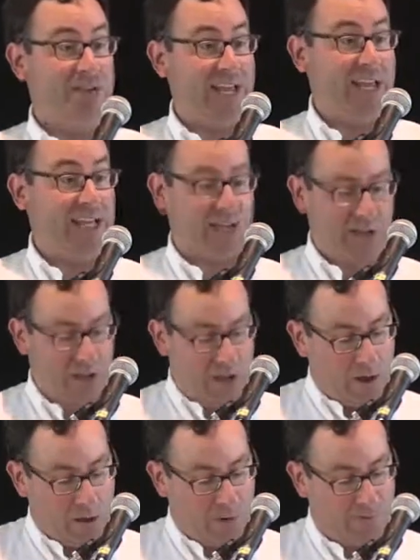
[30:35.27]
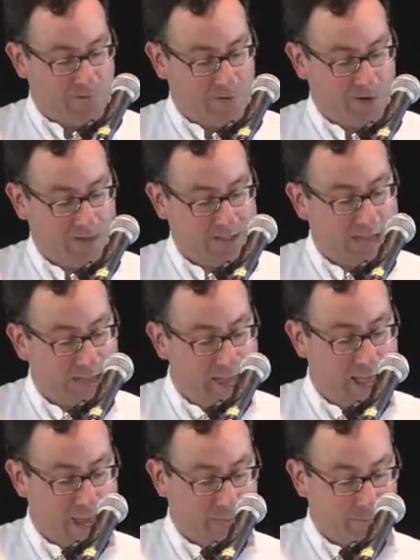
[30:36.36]
change over
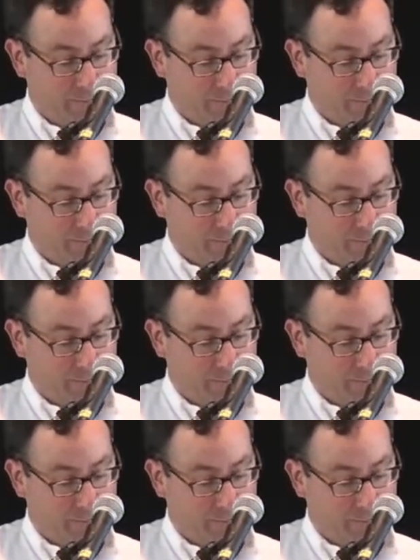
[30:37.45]
time